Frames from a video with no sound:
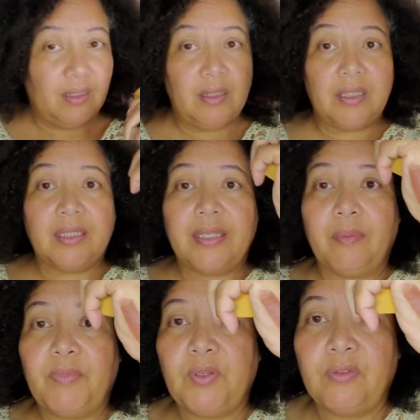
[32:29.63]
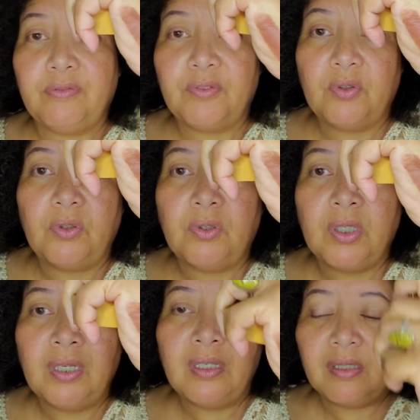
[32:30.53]
Look at that beautiful
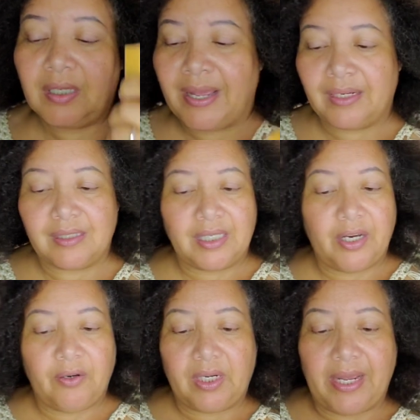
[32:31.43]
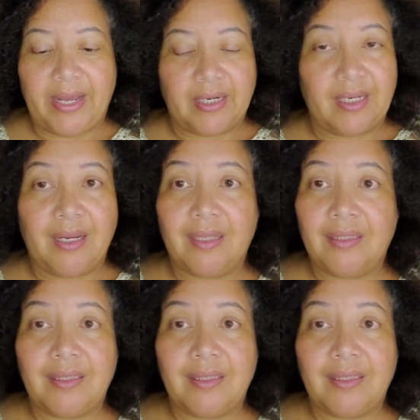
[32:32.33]
kind of terracotta color.